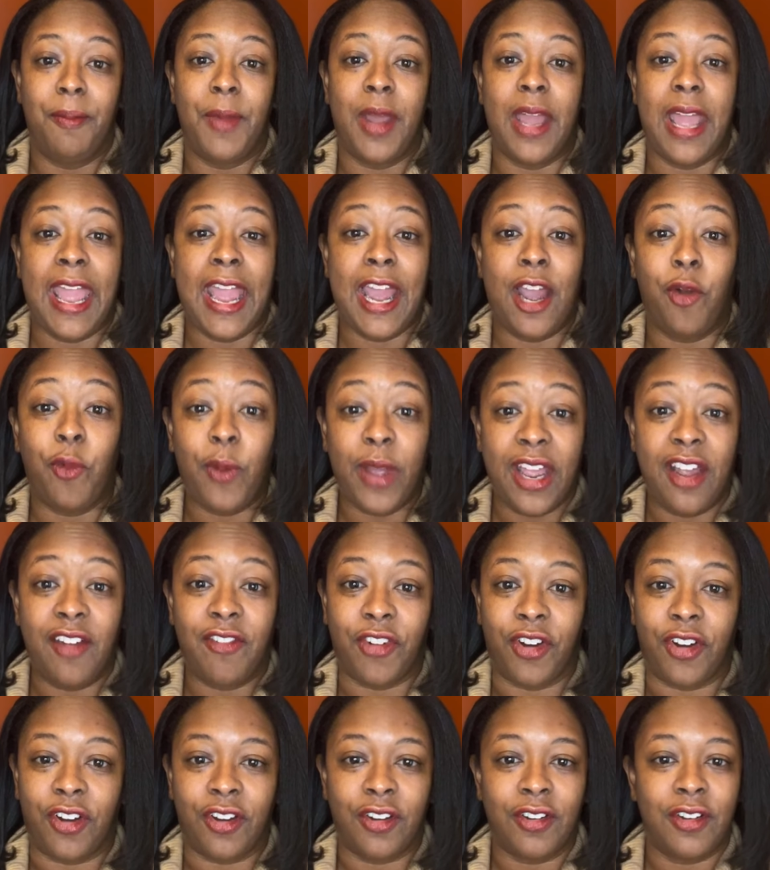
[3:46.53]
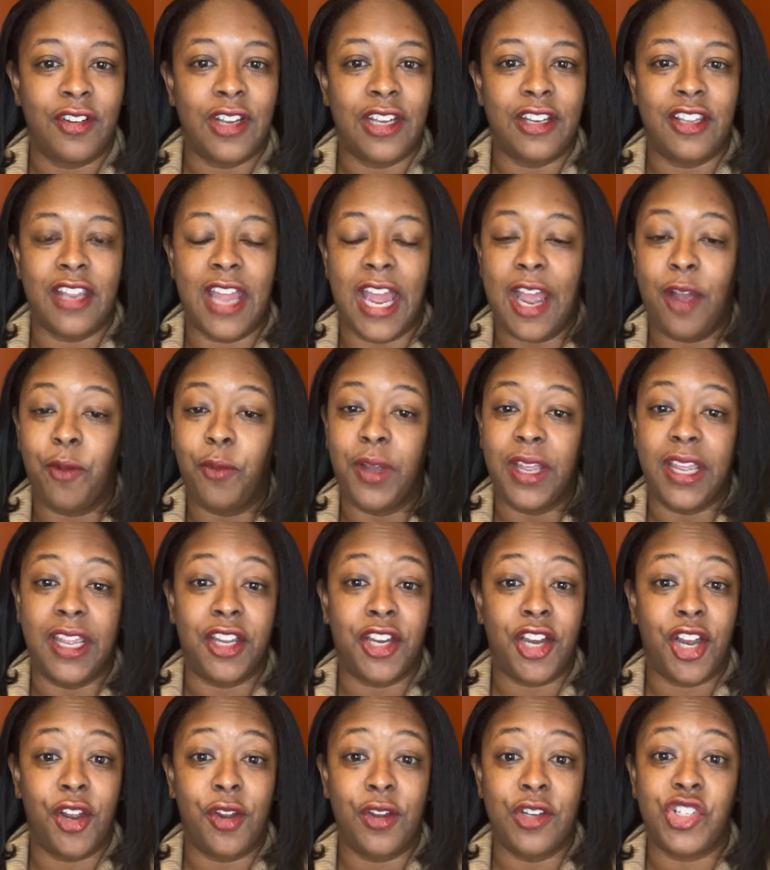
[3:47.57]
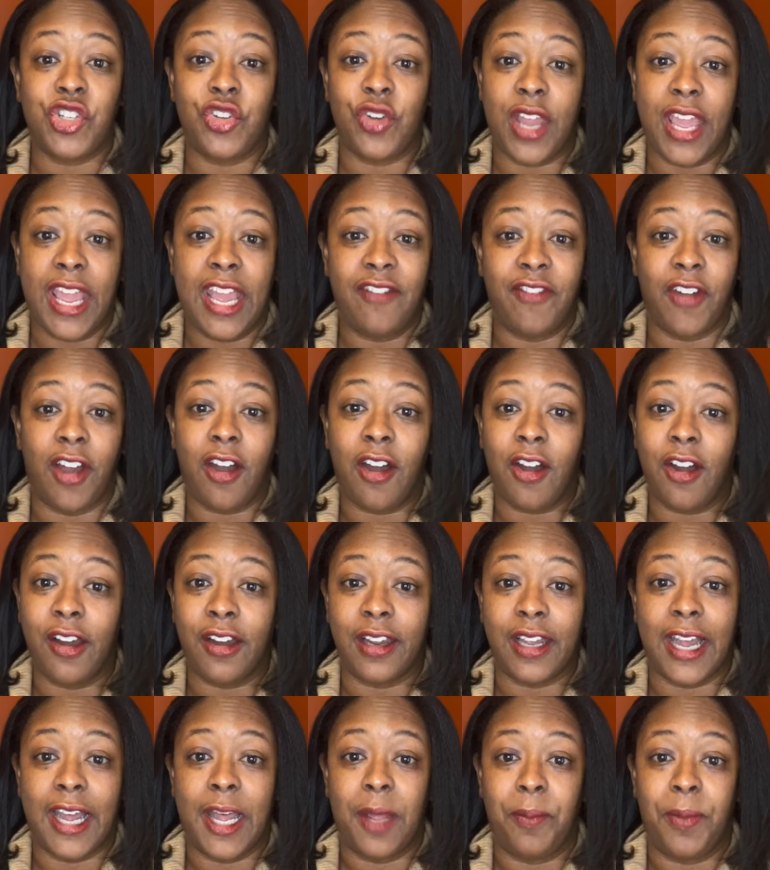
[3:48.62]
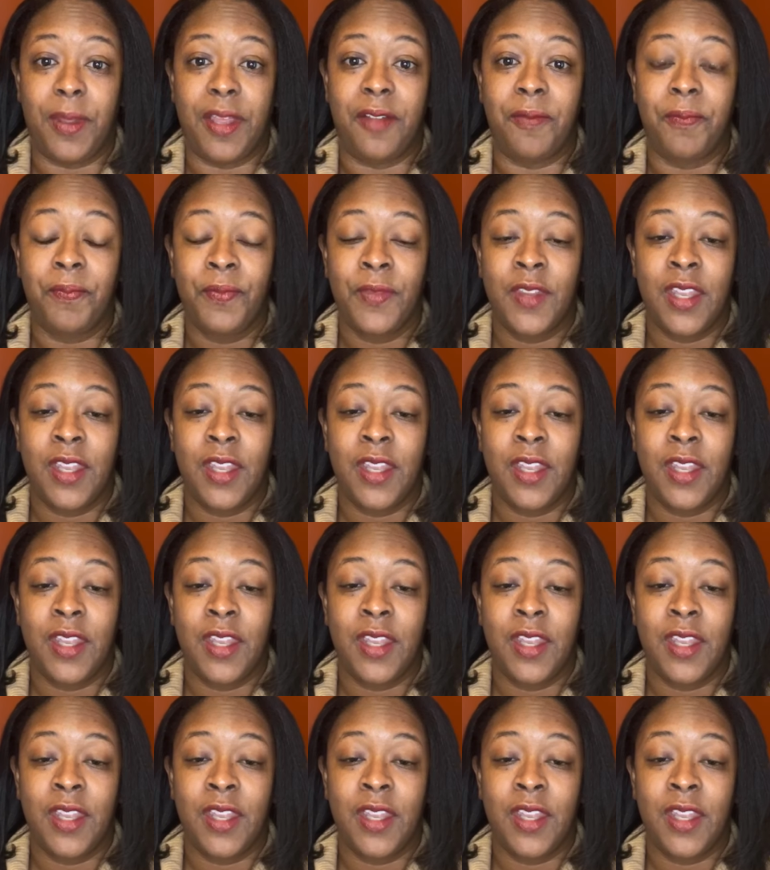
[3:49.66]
However, I would encourage you to have a hard copy.